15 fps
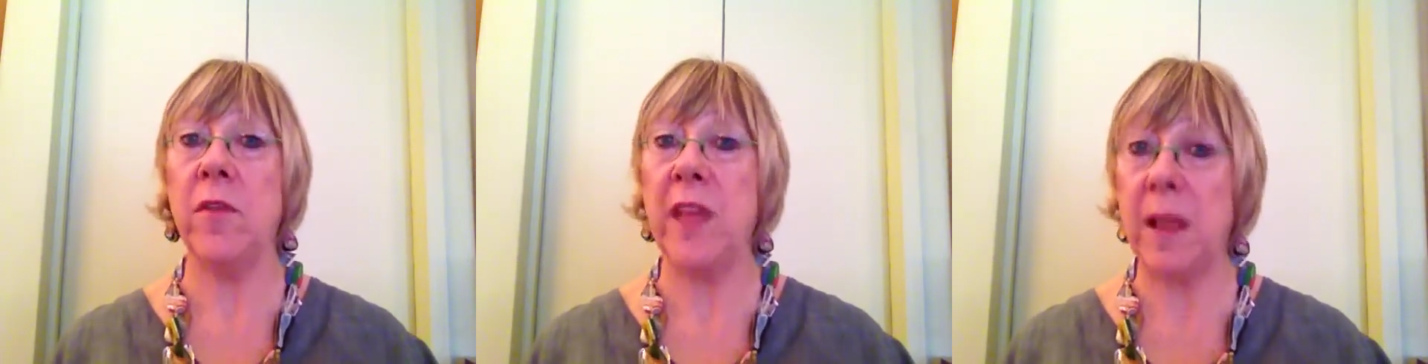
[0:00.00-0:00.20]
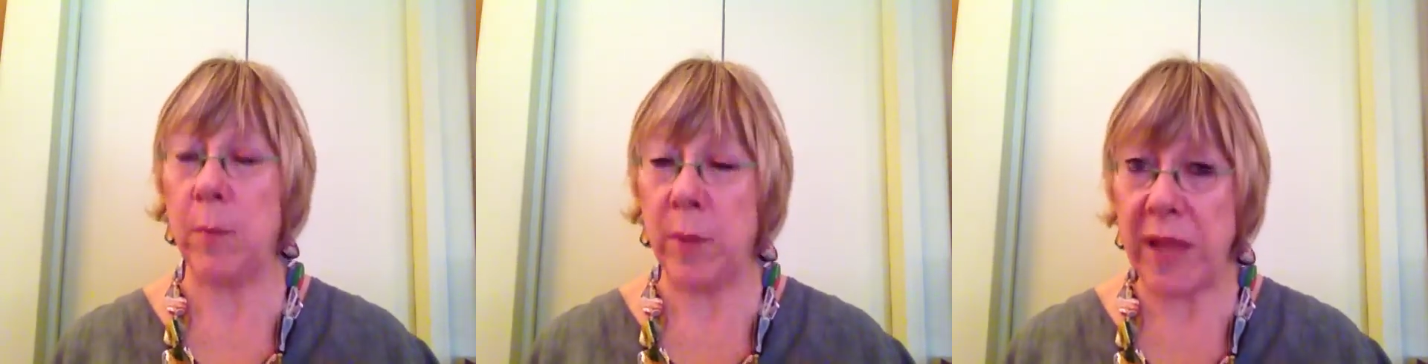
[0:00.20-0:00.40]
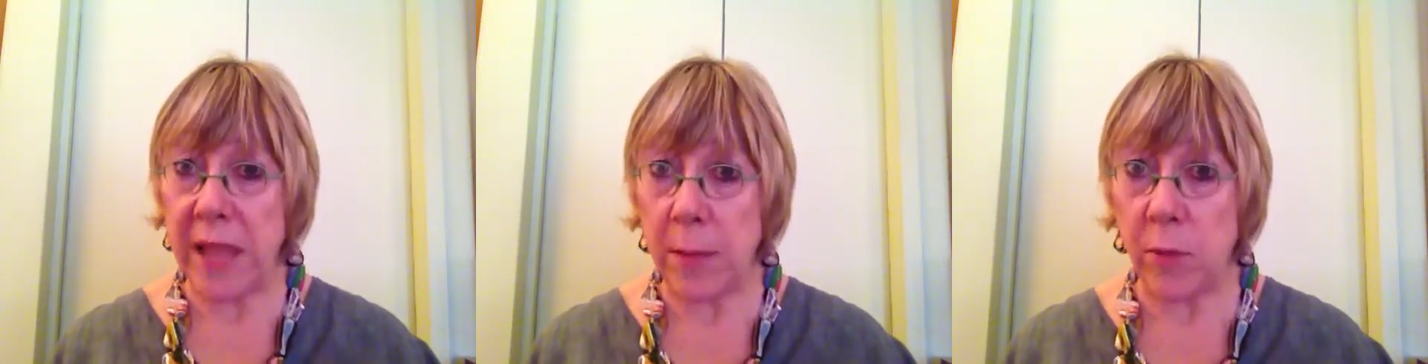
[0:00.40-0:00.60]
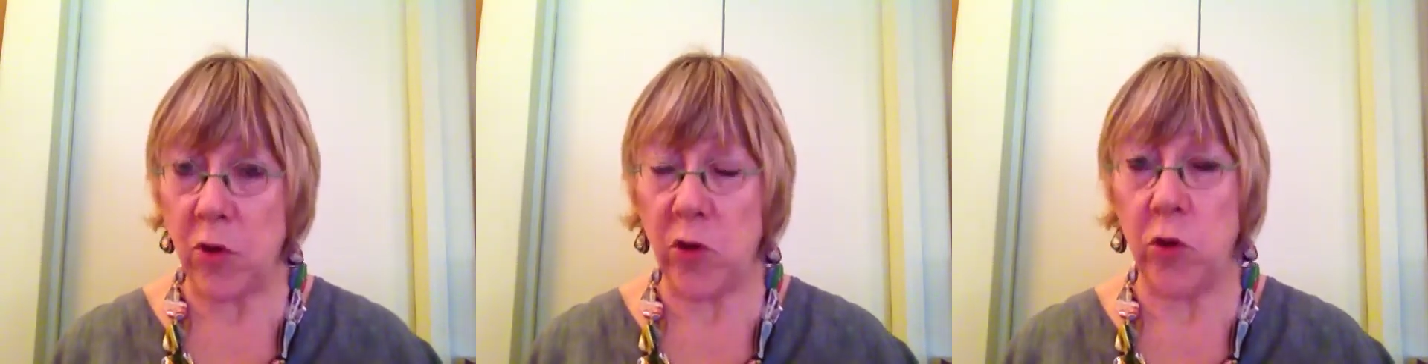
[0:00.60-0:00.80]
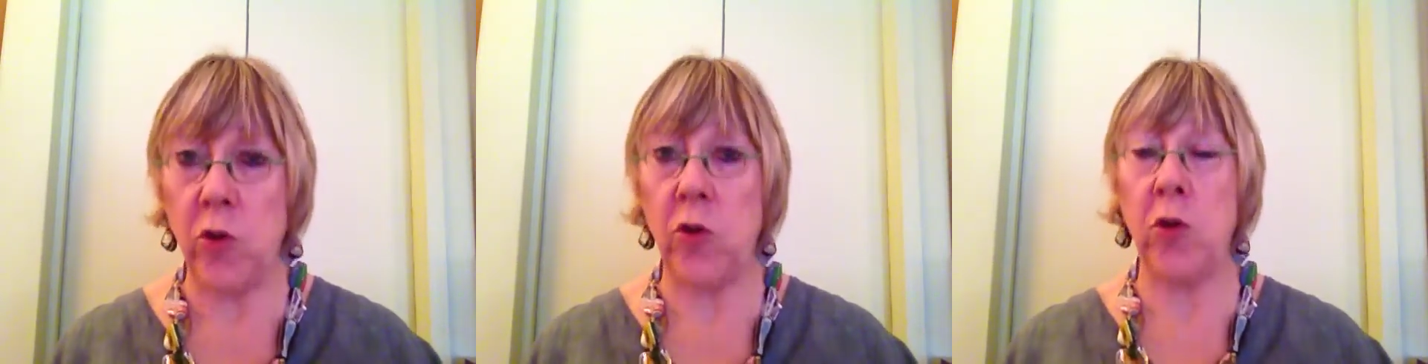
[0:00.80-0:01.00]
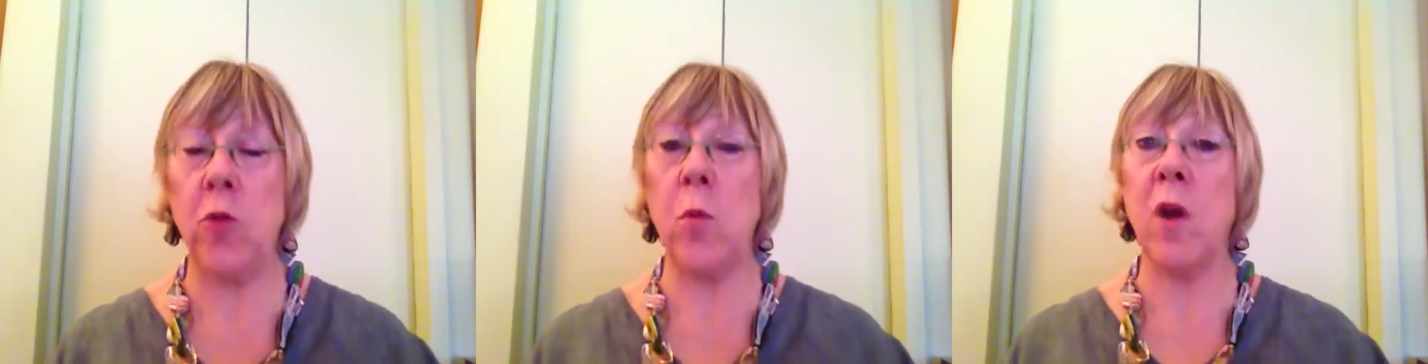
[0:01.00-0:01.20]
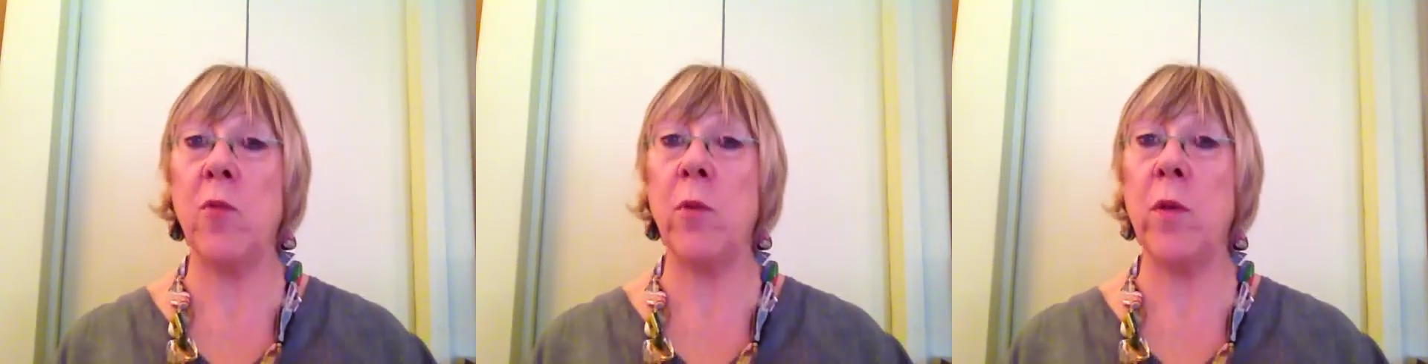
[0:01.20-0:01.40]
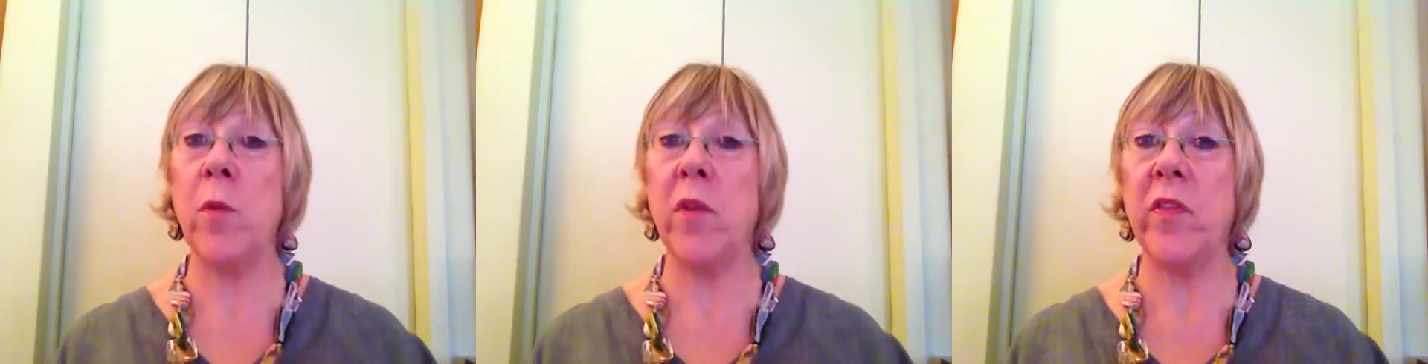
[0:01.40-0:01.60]
they'll be able to do what
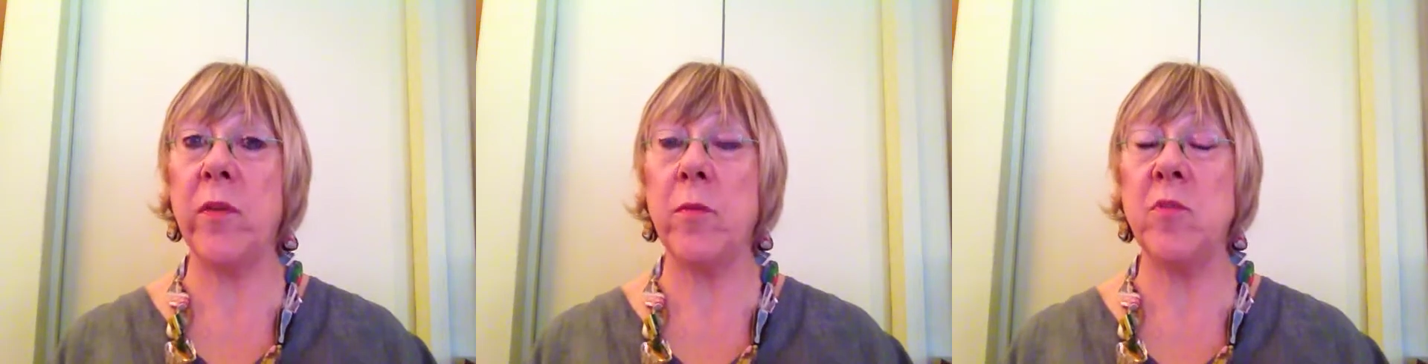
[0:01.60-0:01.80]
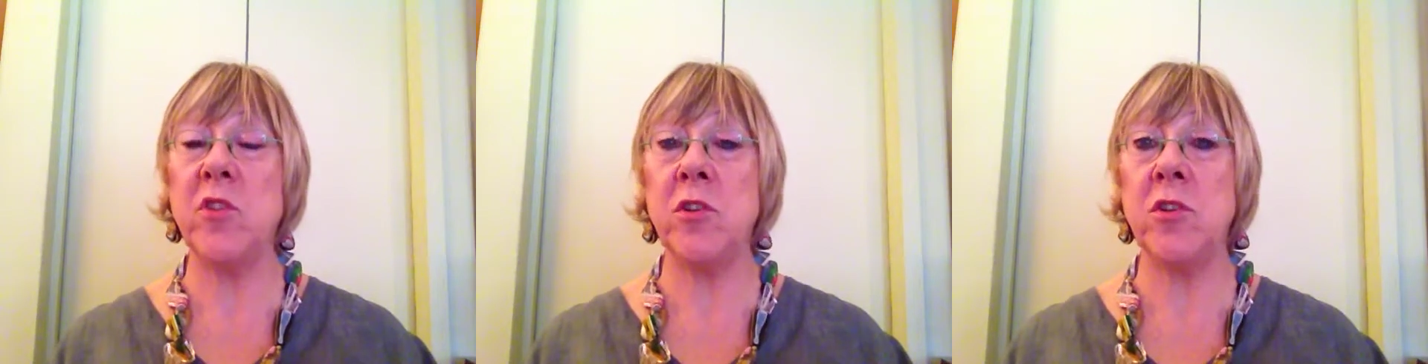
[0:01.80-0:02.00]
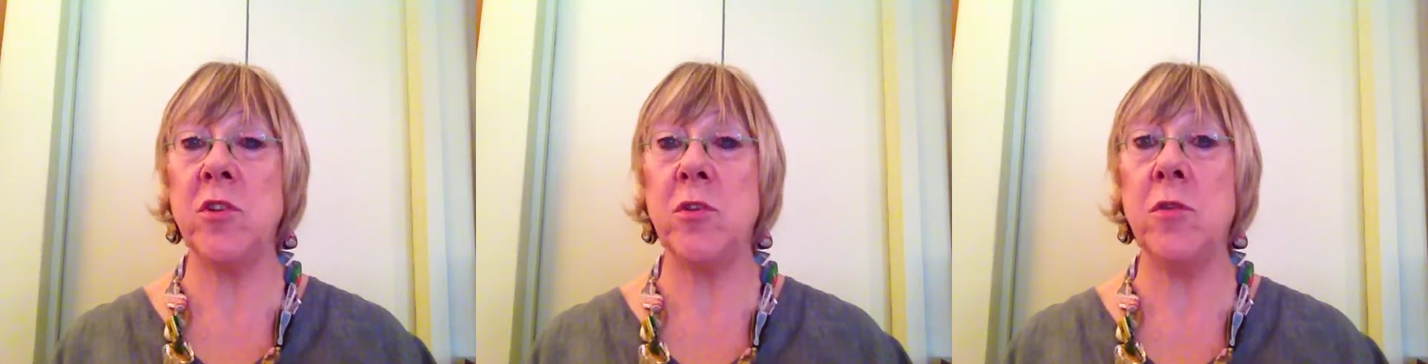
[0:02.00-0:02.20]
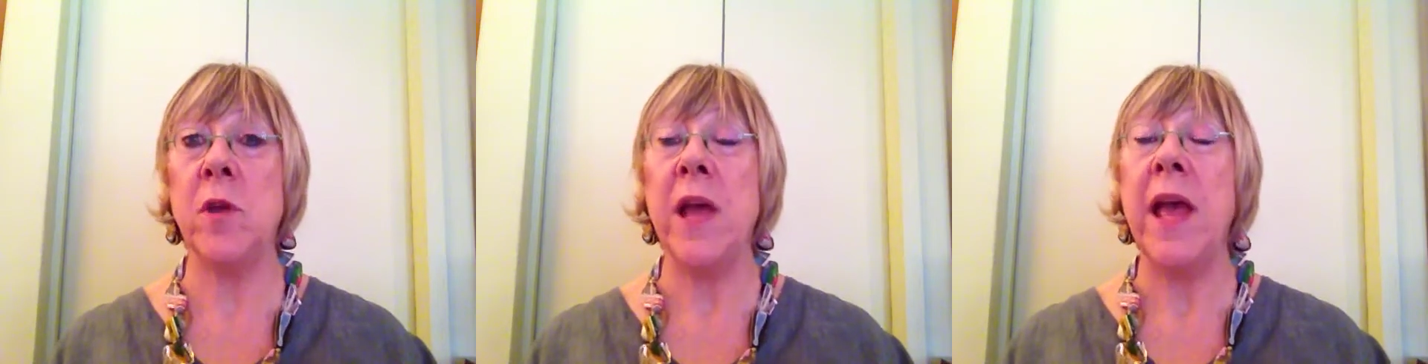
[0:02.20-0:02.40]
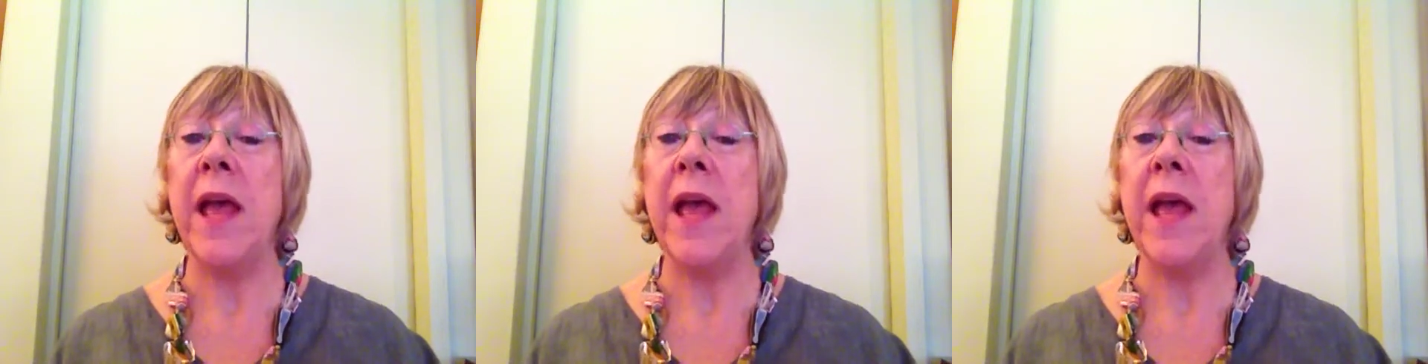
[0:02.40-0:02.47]
we want them to do,